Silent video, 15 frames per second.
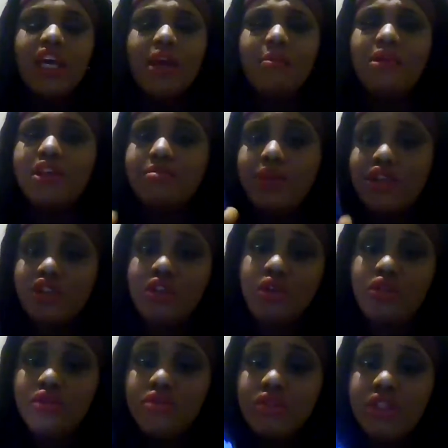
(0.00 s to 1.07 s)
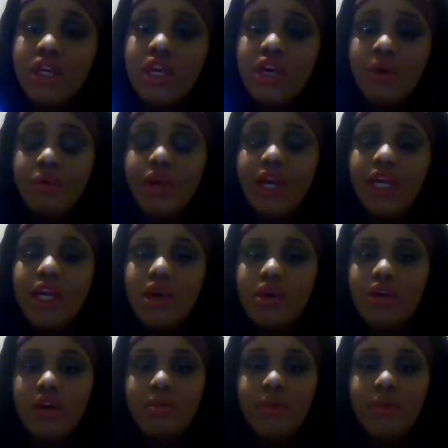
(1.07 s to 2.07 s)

And plus my socials, when I get older,